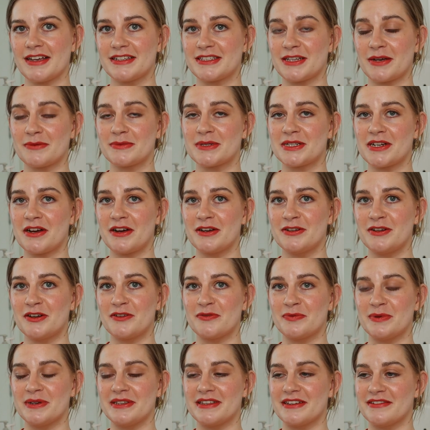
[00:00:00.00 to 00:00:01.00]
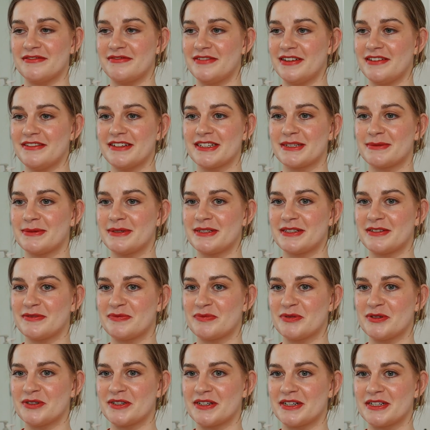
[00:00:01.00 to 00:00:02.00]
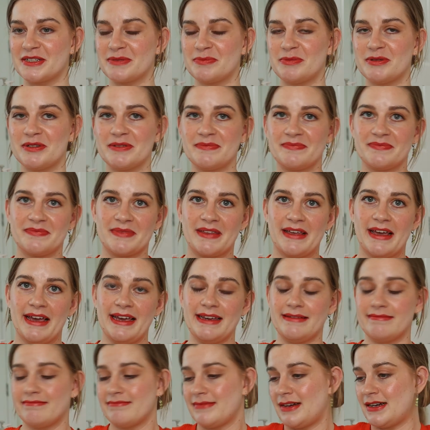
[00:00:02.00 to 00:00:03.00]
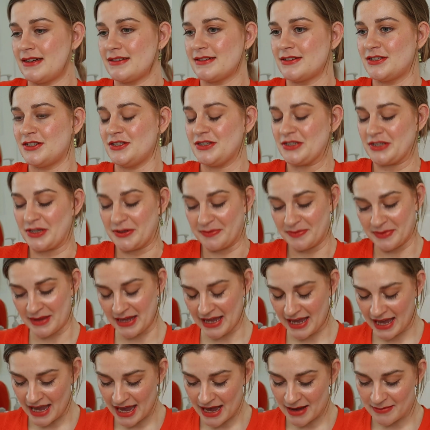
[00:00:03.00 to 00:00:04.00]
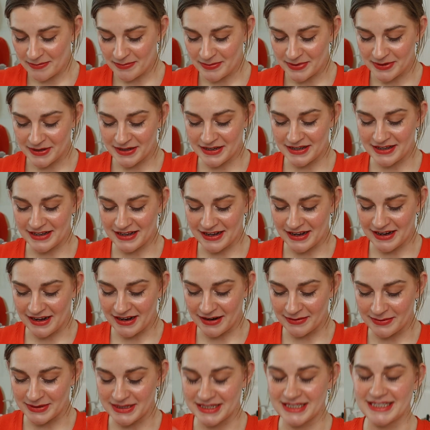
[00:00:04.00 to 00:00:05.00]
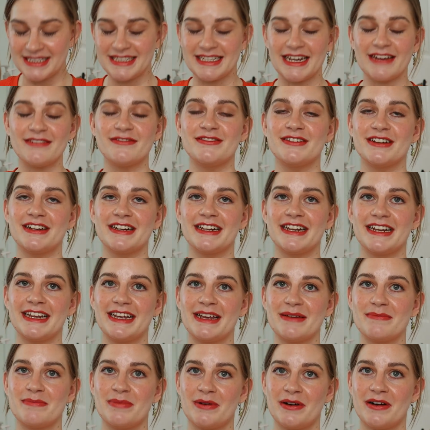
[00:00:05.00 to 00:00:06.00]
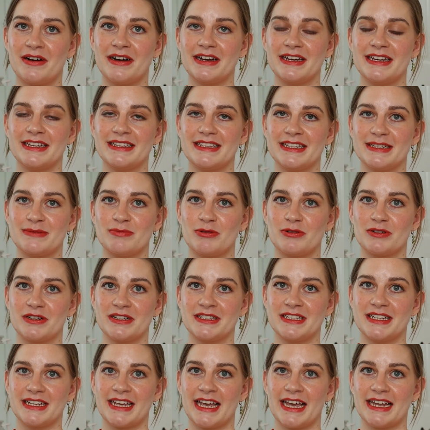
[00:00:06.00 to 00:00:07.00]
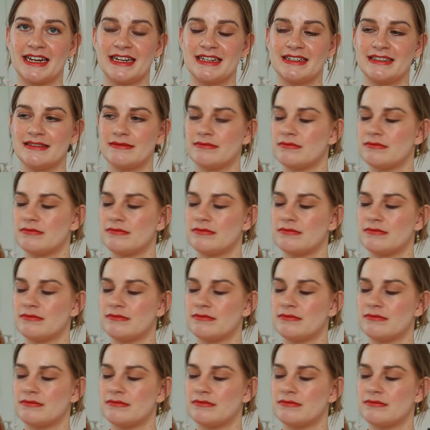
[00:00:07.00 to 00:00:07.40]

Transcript: So I'm starting off with a very expensive product, but hey, I can do so. But I would definitely buy this product again.